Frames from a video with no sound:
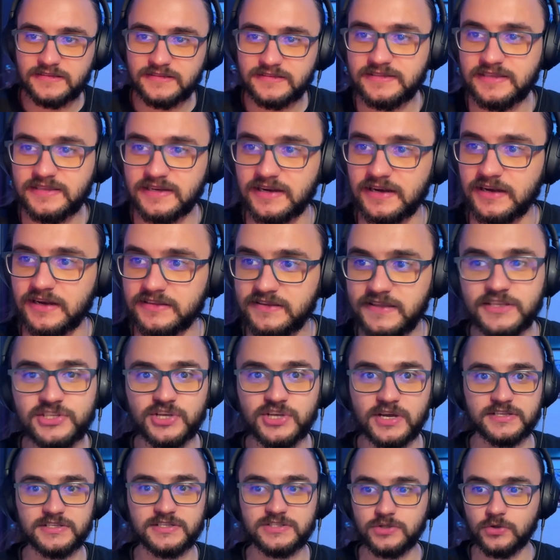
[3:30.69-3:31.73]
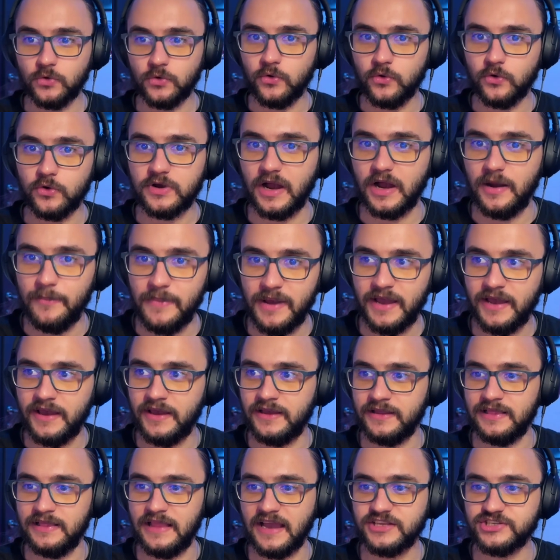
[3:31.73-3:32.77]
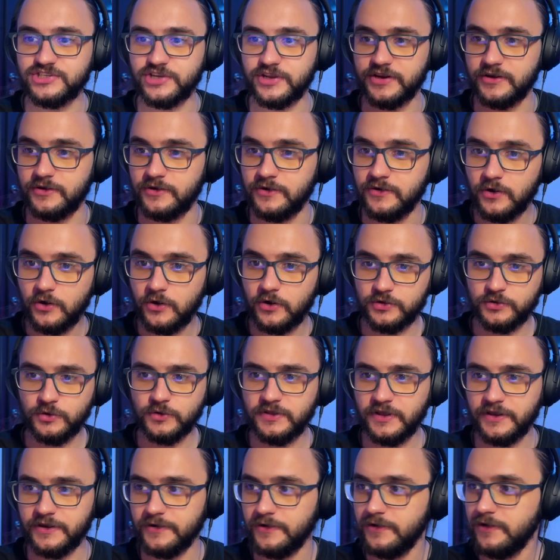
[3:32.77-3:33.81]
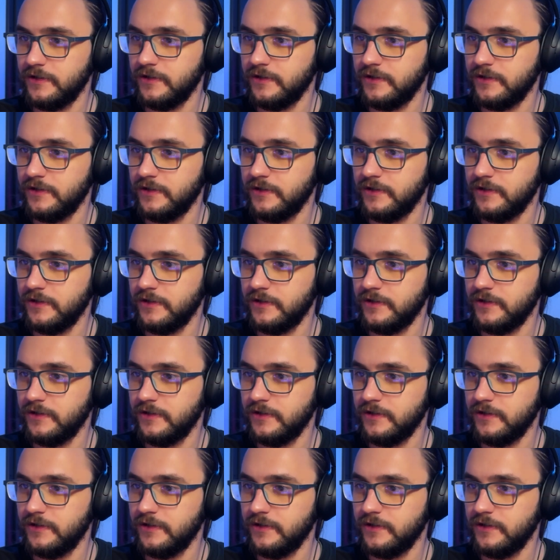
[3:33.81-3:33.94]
the teachers to come and lecture you or tutor you.